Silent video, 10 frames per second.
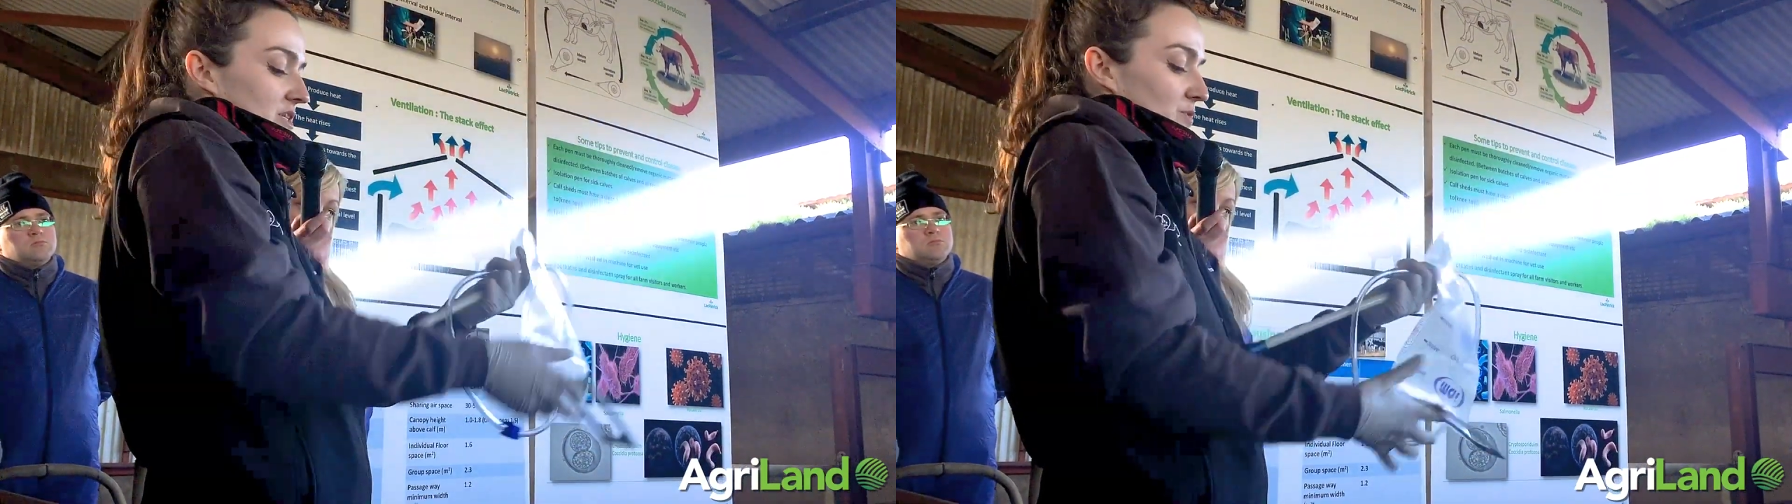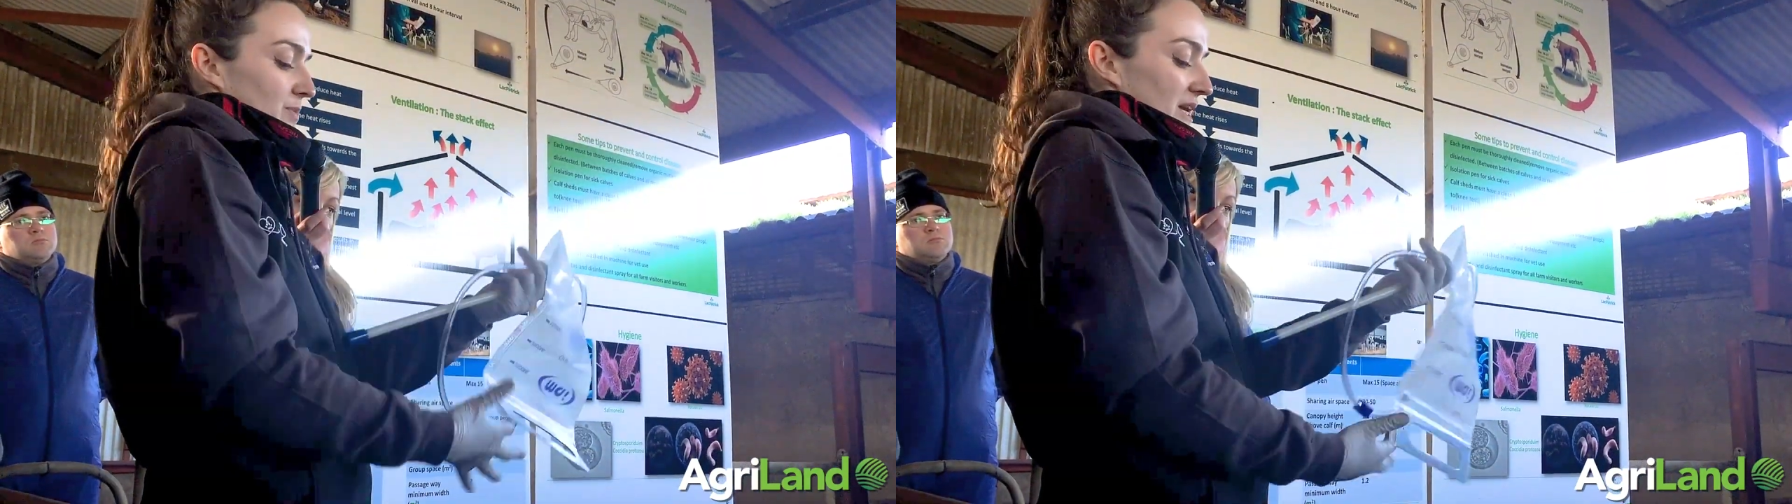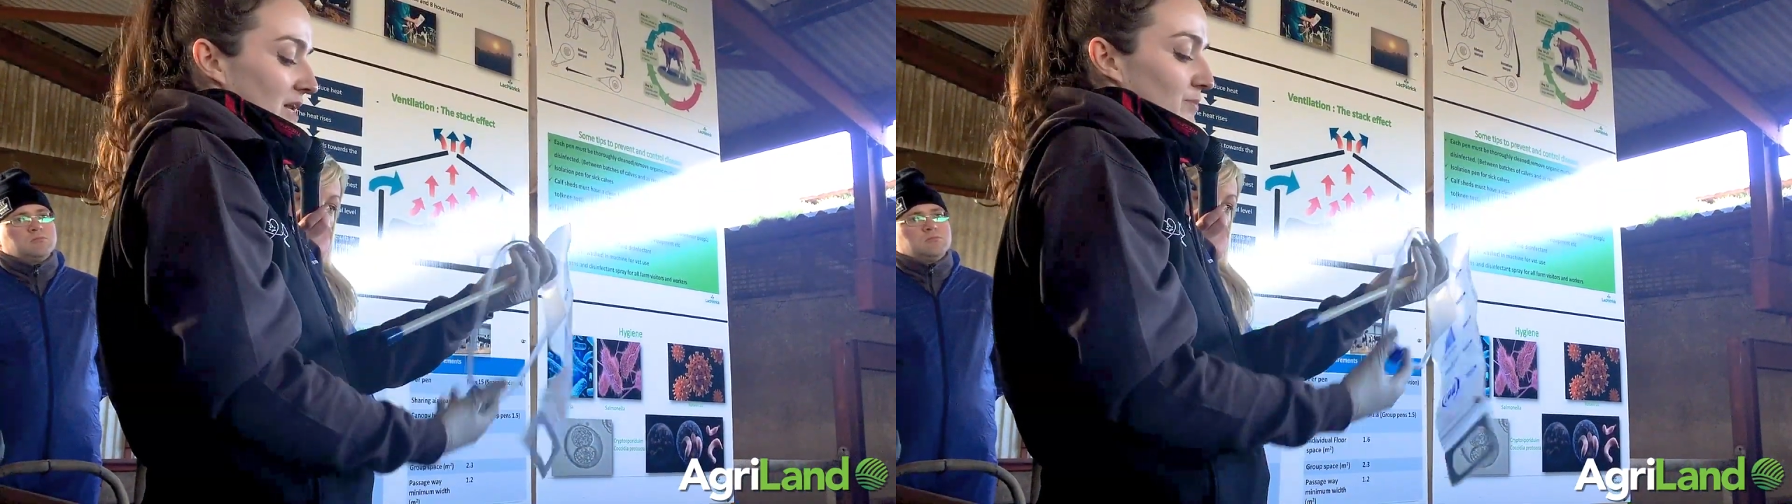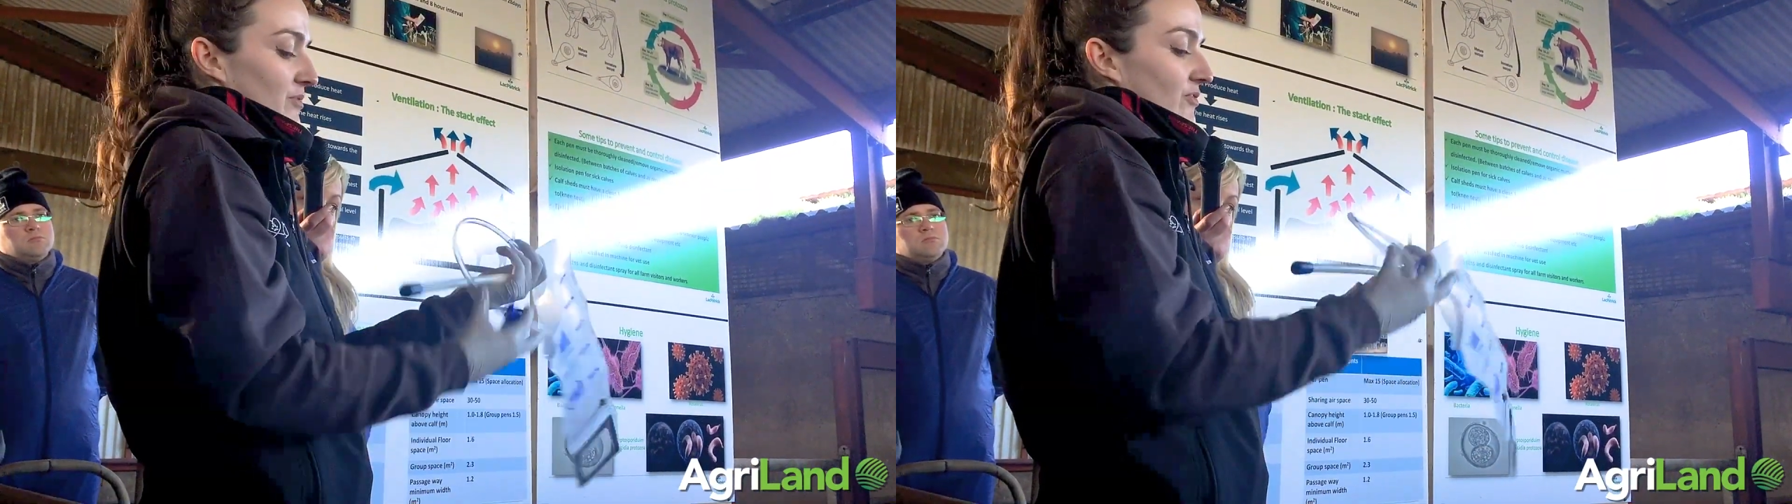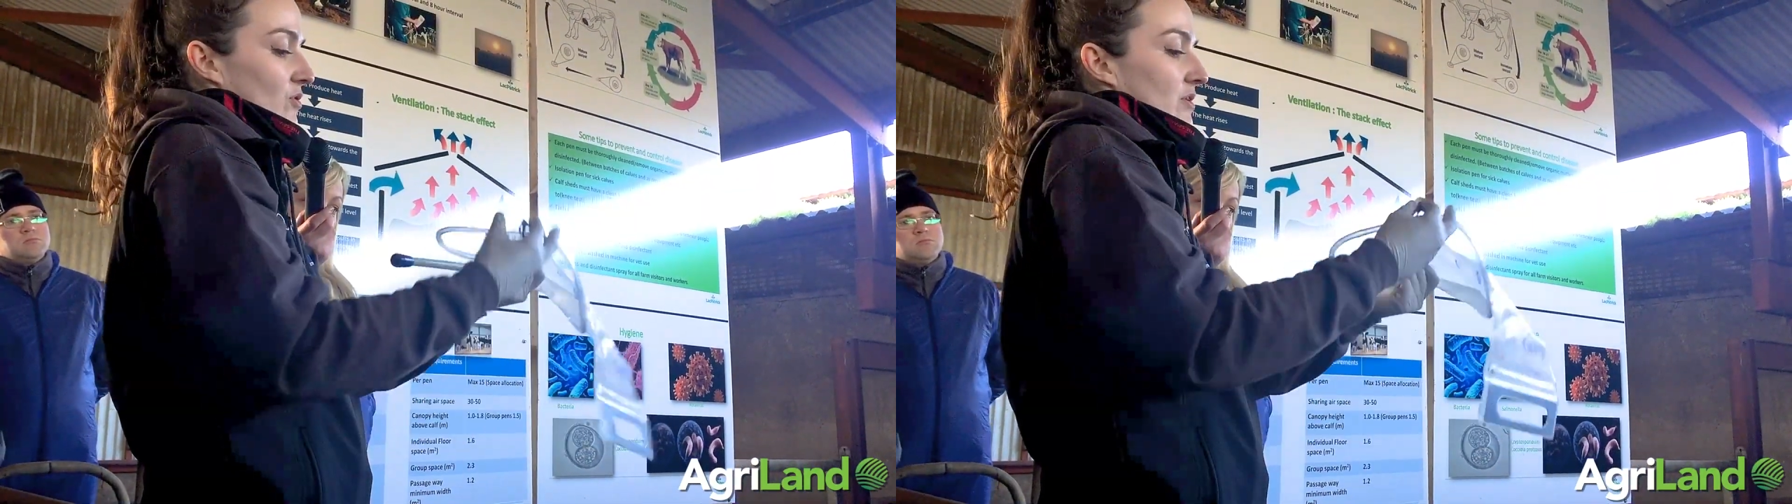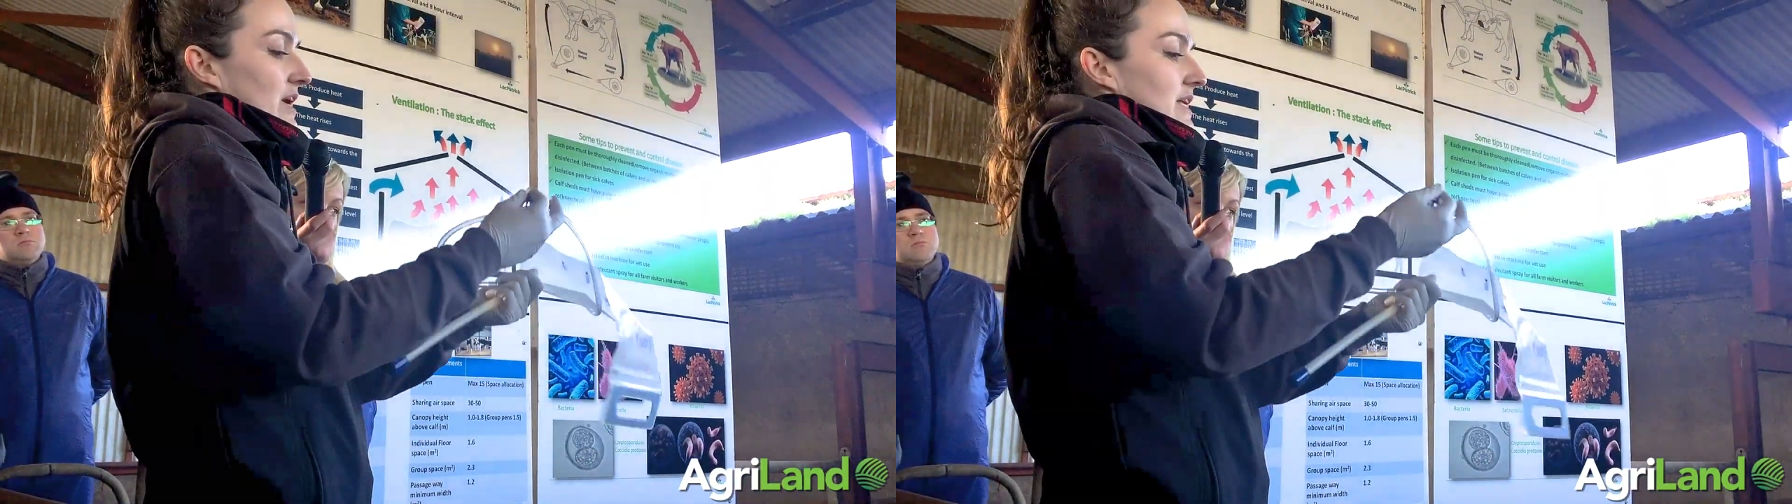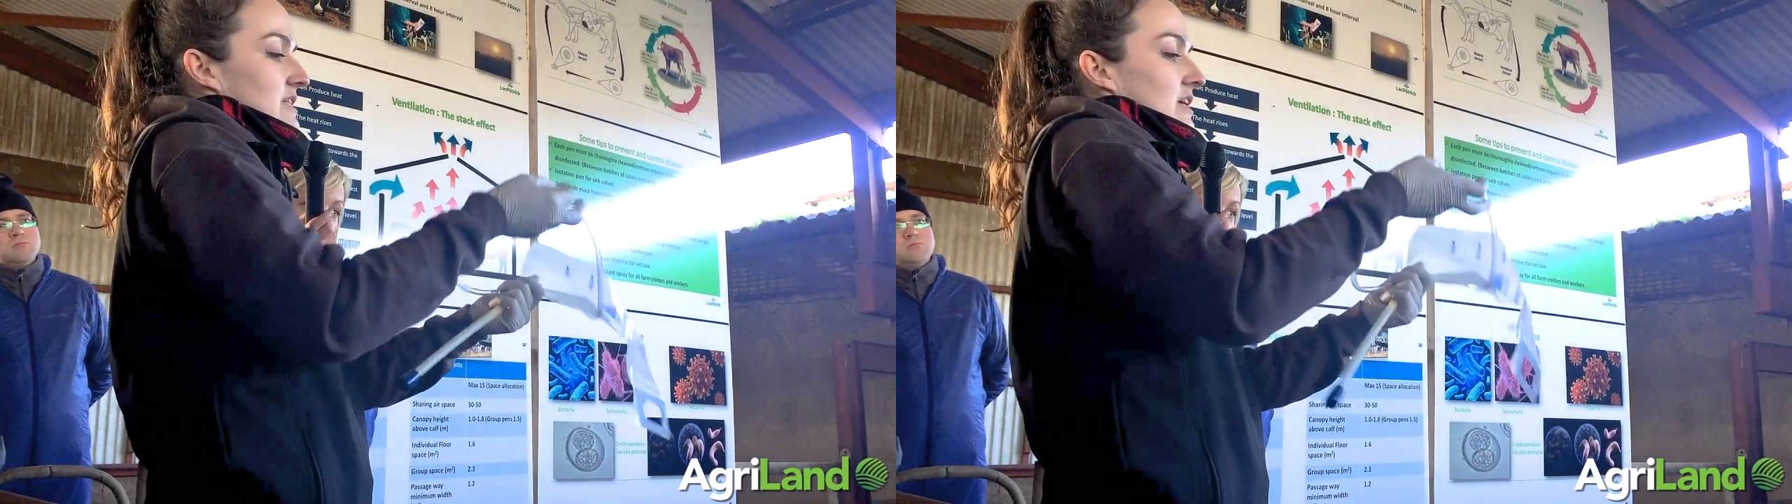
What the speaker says: This would be clipped beforehand.